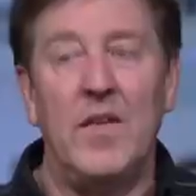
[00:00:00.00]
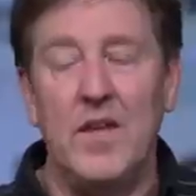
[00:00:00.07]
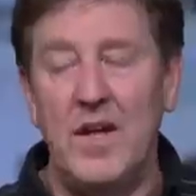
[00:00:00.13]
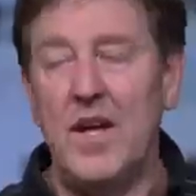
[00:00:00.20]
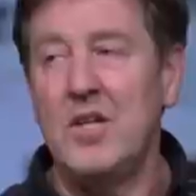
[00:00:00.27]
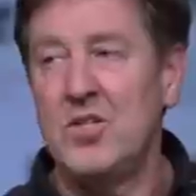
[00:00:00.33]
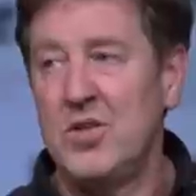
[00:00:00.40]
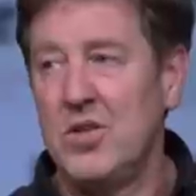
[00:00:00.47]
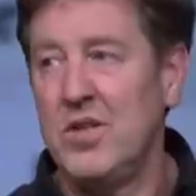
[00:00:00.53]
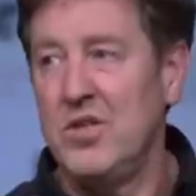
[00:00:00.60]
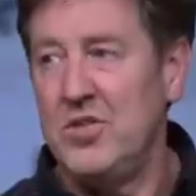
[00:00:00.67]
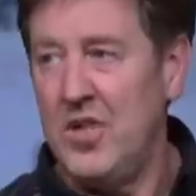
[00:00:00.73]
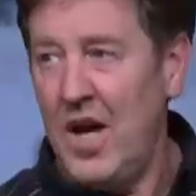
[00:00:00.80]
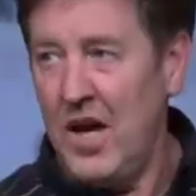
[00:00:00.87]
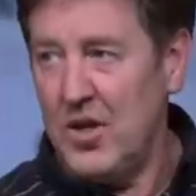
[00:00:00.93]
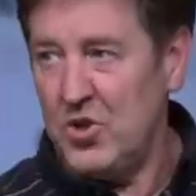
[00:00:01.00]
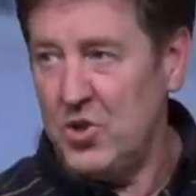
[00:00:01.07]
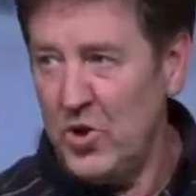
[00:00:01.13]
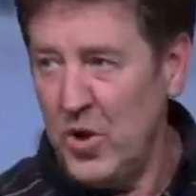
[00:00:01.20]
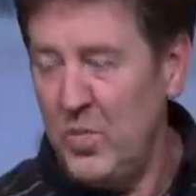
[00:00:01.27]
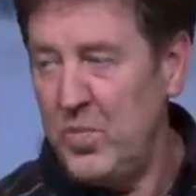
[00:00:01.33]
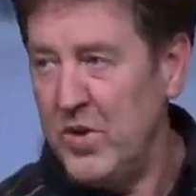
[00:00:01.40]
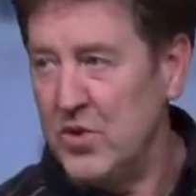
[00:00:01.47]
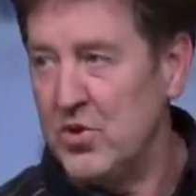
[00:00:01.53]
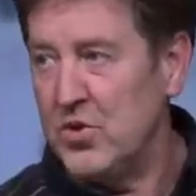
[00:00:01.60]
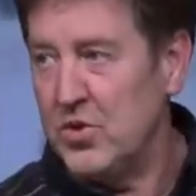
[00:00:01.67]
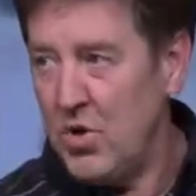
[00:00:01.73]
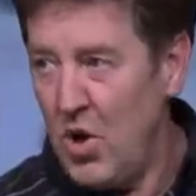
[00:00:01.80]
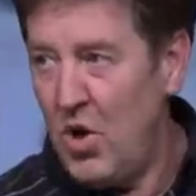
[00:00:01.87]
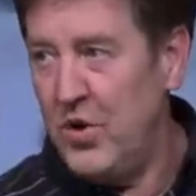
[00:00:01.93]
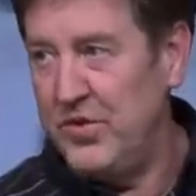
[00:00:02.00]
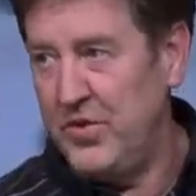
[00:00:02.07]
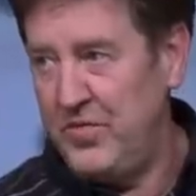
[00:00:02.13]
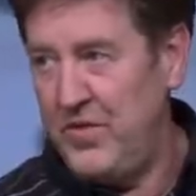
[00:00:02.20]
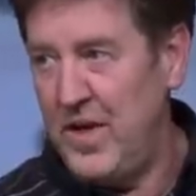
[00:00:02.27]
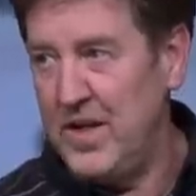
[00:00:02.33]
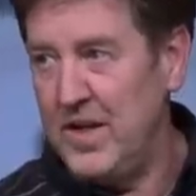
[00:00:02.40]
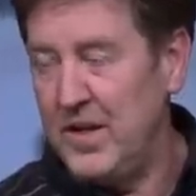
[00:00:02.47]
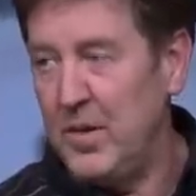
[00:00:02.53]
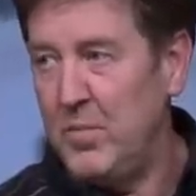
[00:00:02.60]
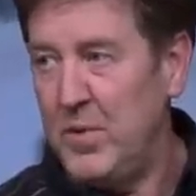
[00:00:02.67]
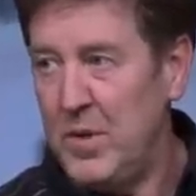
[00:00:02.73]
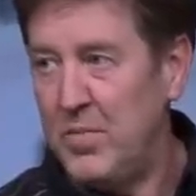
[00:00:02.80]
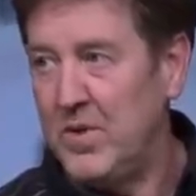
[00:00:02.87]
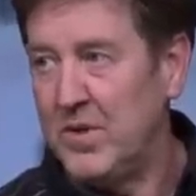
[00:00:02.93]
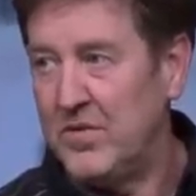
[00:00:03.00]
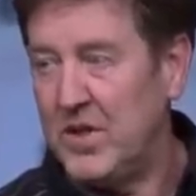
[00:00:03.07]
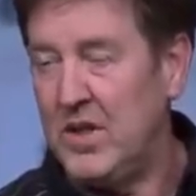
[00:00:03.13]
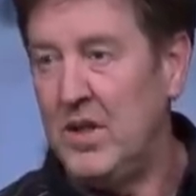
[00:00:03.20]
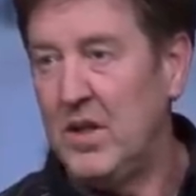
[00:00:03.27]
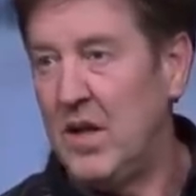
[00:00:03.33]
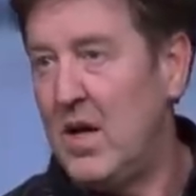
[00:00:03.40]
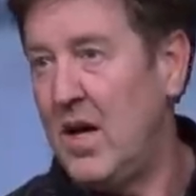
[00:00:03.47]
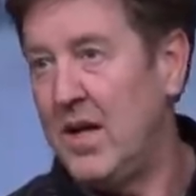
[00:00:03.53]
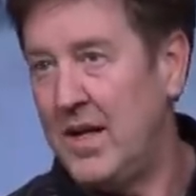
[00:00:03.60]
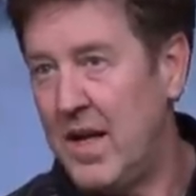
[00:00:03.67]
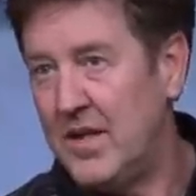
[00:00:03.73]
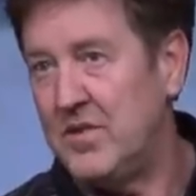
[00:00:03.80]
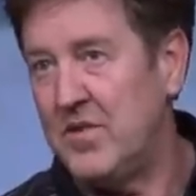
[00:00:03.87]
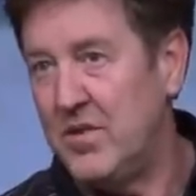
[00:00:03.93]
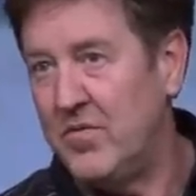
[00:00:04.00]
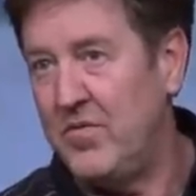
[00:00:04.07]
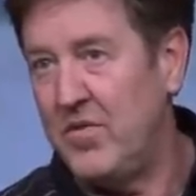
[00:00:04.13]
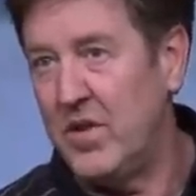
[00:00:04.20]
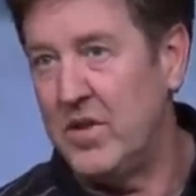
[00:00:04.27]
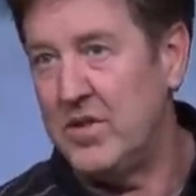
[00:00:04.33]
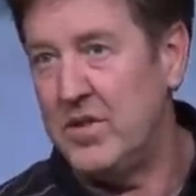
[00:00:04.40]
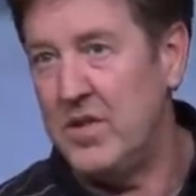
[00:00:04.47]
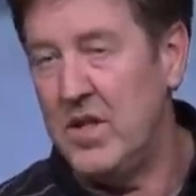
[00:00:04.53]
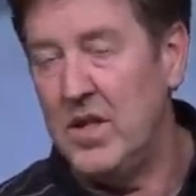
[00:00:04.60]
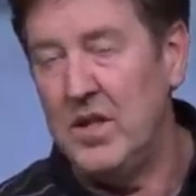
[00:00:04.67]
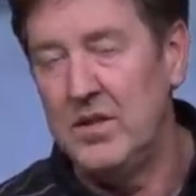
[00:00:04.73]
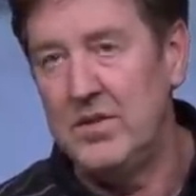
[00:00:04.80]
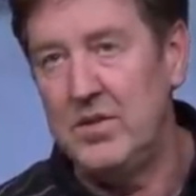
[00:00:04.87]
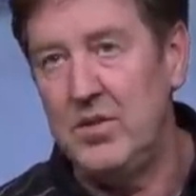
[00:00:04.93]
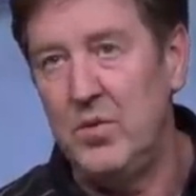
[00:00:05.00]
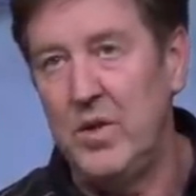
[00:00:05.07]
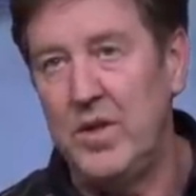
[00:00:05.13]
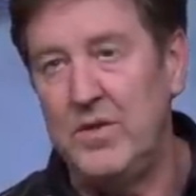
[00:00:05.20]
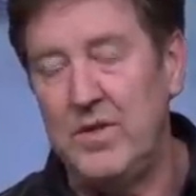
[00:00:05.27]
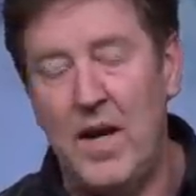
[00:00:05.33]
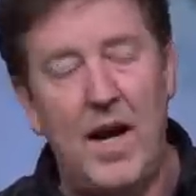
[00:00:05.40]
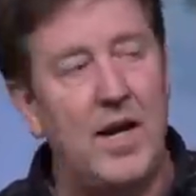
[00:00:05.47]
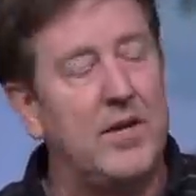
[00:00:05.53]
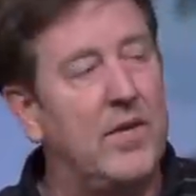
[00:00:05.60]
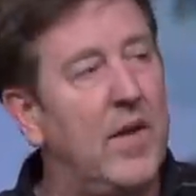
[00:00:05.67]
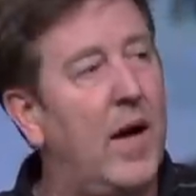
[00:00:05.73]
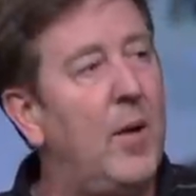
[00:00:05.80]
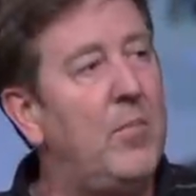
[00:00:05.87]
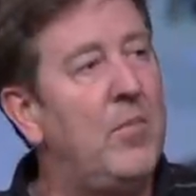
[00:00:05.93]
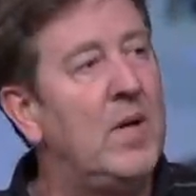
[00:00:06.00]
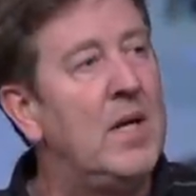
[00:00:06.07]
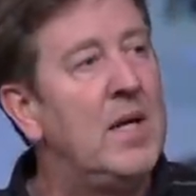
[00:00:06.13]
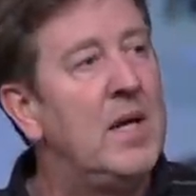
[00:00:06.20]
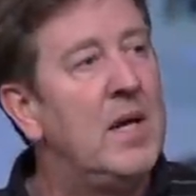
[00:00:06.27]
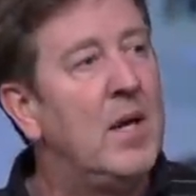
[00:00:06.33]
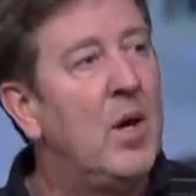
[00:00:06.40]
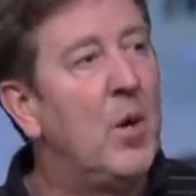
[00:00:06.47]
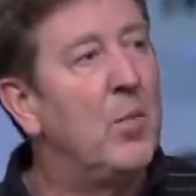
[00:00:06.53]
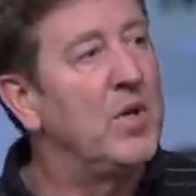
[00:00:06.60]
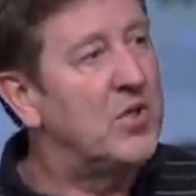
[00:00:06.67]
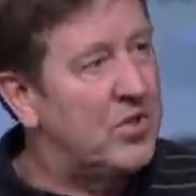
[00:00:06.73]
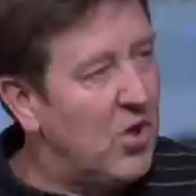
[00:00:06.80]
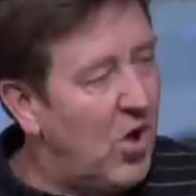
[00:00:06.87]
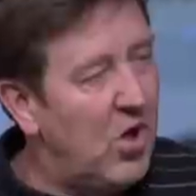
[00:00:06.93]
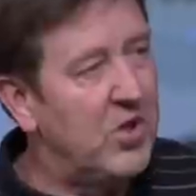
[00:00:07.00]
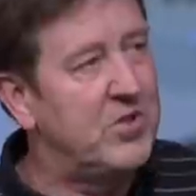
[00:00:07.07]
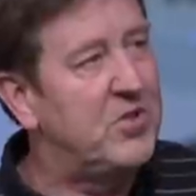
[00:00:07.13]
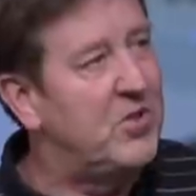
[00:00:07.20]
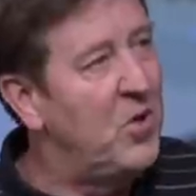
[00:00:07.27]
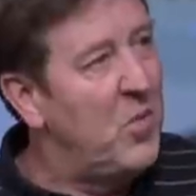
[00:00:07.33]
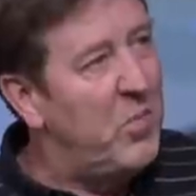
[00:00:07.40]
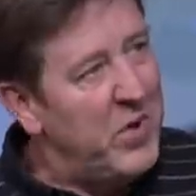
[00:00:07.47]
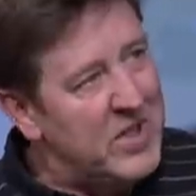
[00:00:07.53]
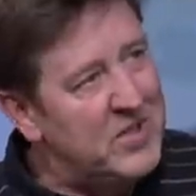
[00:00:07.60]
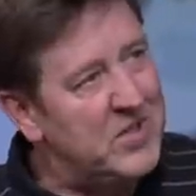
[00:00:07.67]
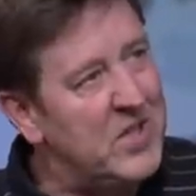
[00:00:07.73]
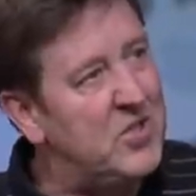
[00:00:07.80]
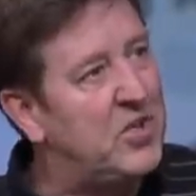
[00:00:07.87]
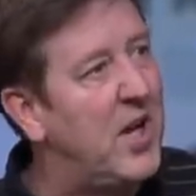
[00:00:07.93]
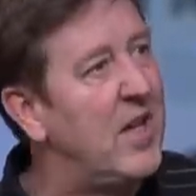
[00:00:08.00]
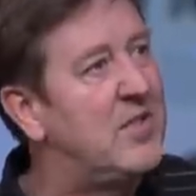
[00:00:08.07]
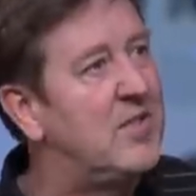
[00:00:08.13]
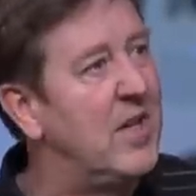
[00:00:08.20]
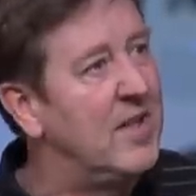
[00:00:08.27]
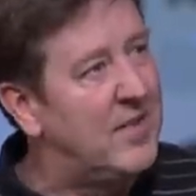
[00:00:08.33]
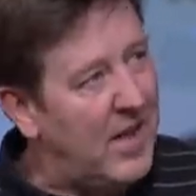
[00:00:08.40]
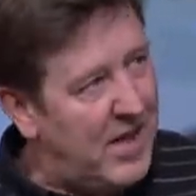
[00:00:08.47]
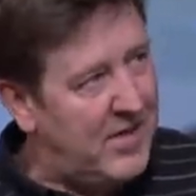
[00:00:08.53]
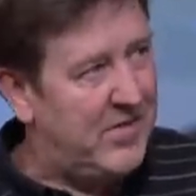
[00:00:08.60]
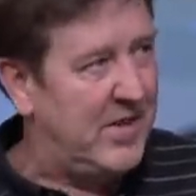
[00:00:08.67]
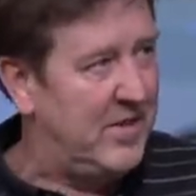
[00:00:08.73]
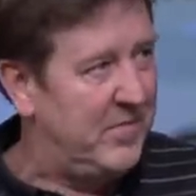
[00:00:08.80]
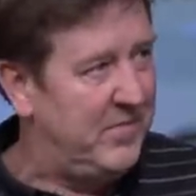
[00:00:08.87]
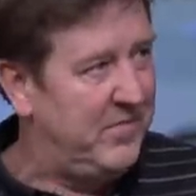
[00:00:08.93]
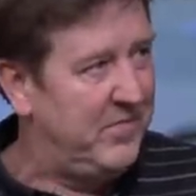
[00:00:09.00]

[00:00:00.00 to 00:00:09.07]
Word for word: And the answer is, yeah, it should have been Saul defending the people of Keilah against the Philistines who had attacked them. But Saul's too busy chasing David.